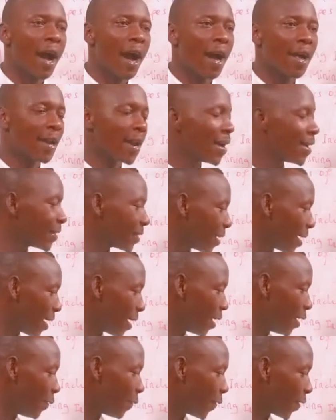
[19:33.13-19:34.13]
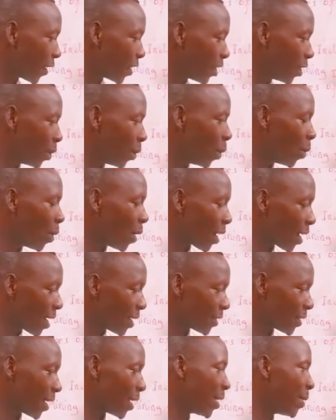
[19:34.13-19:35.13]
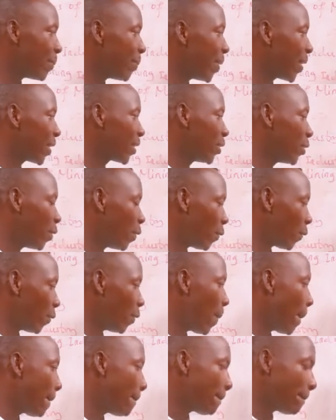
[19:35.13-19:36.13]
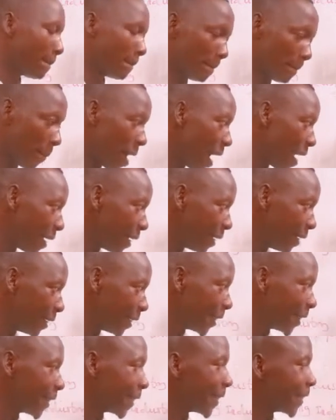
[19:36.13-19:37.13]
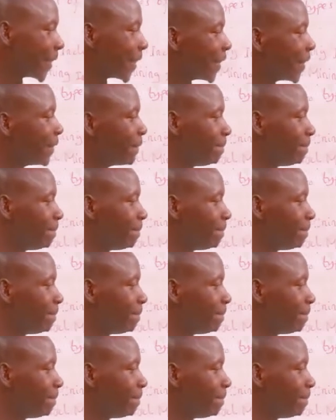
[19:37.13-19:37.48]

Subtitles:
another effect or another impact of mining